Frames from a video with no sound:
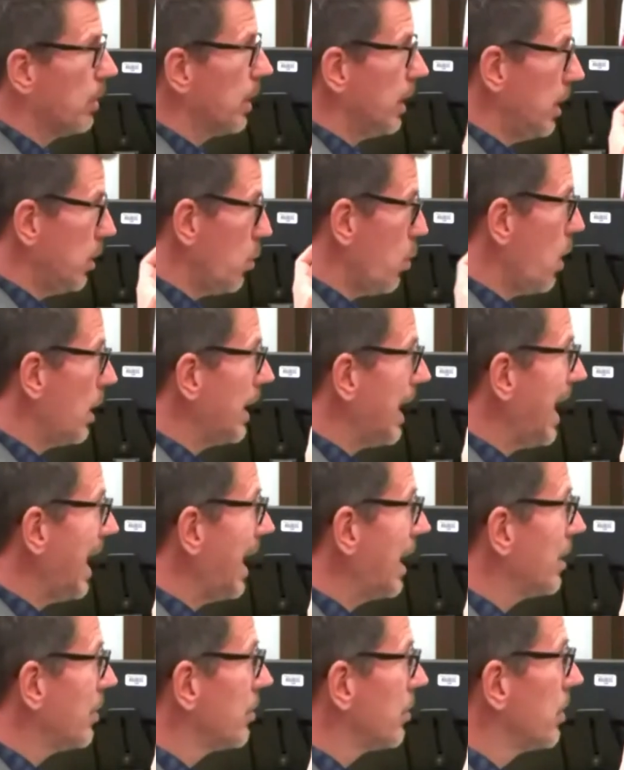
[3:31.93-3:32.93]
in one
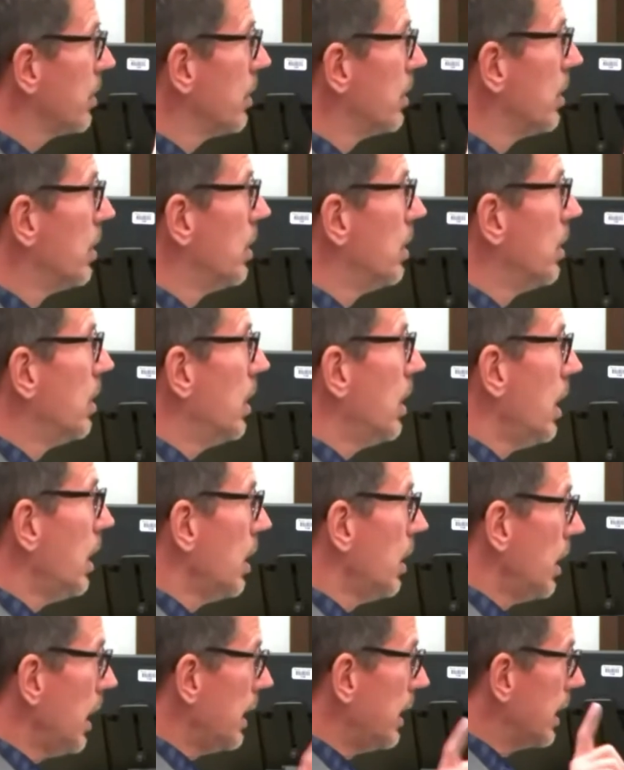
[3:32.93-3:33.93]
hand,
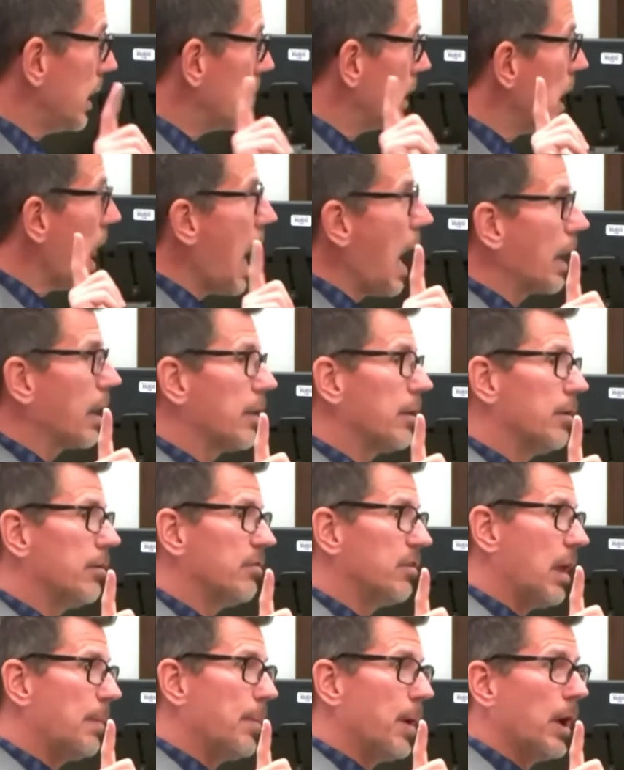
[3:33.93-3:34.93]
and a Glock
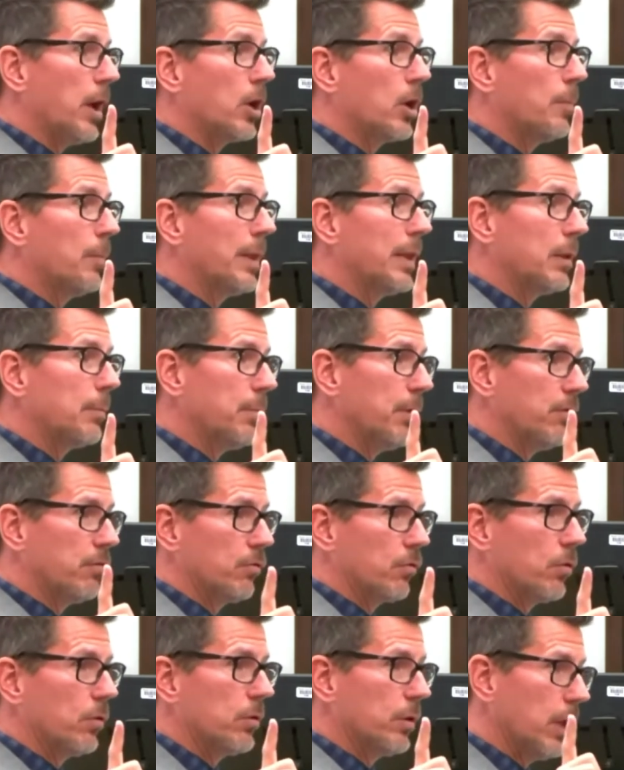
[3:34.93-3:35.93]
semi-automatic
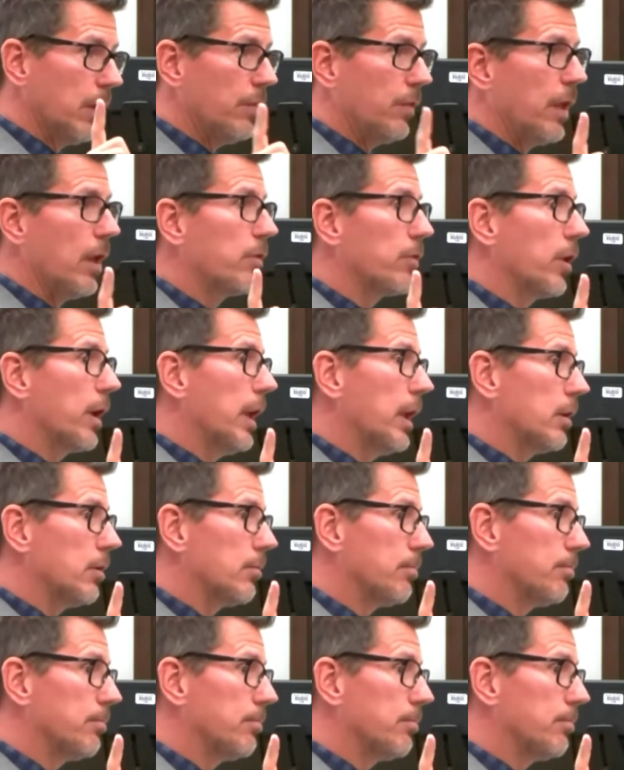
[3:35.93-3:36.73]
pistol in the other hand.